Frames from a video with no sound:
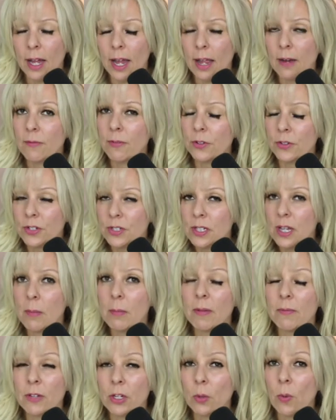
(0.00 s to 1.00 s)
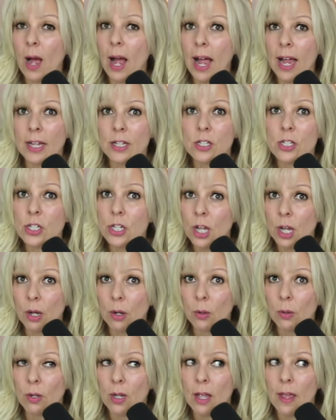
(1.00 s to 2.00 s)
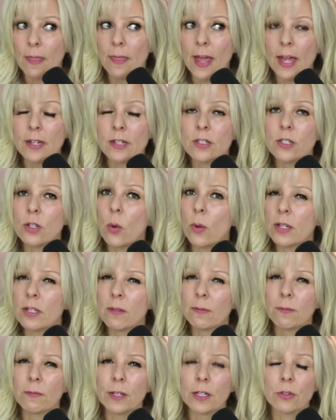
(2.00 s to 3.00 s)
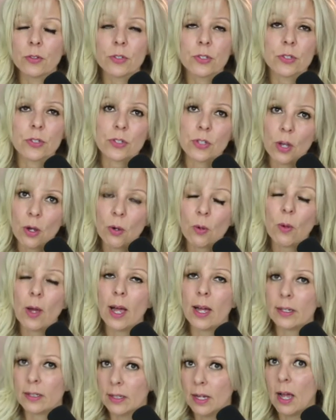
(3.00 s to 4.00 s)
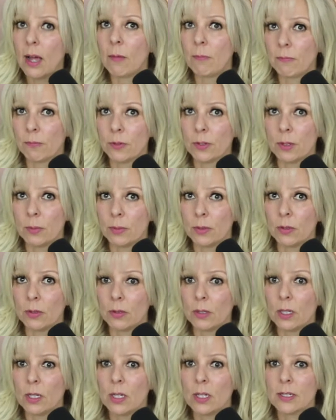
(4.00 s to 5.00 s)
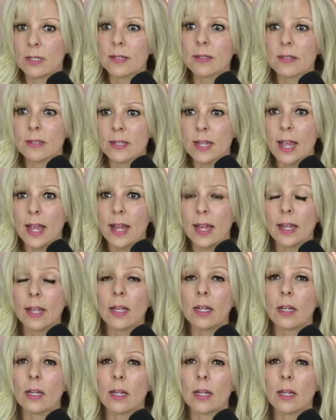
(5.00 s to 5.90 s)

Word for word: And for some of you, I know that is going to feel so uncomfortable to say,